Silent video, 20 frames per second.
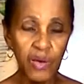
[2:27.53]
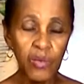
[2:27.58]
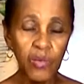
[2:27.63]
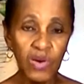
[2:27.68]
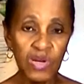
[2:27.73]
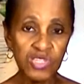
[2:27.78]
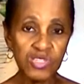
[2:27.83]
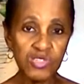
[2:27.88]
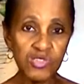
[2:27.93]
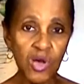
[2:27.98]

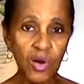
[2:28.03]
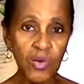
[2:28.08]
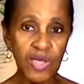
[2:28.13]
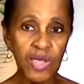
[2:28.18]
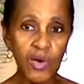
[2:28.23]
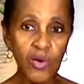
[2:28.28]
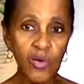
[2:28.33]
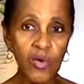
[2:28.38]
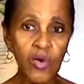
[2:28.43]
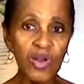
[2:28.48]
what's
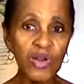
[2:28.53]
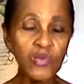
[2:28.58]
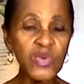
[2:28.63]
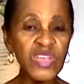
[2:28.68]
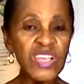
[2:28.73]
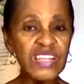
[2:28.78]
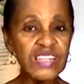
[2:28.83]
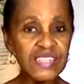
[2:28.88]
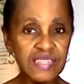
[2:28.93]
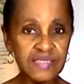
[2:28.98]
going on, and
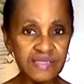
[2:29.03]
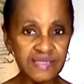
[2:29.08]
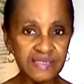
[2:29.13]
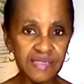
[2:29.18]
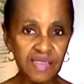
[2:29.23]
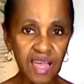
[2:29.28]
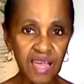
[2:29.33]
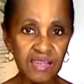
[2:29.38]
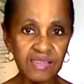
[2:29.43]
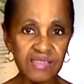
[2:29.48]
we can
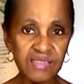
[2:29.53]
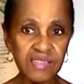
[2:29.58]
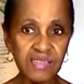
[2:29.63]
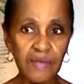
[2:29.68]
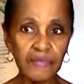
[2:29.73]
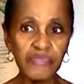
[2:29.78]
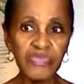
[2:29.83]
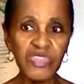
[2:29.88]
discuss